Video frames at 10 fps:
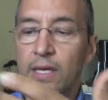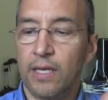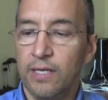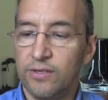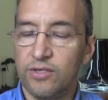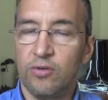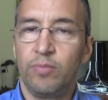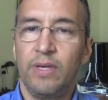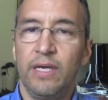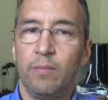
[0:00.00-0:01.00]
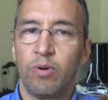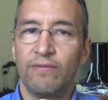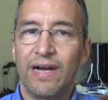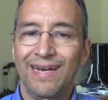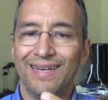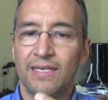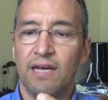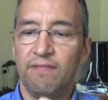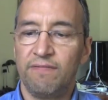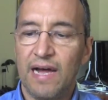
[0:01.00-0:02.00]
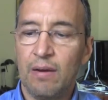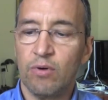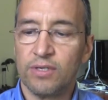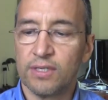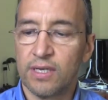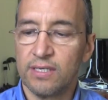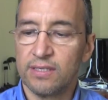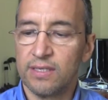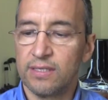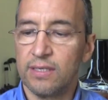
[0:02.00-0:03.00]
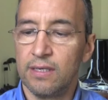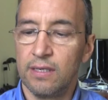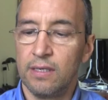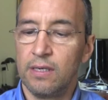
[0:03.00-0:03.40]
is to provide a tough, fibrous, consistent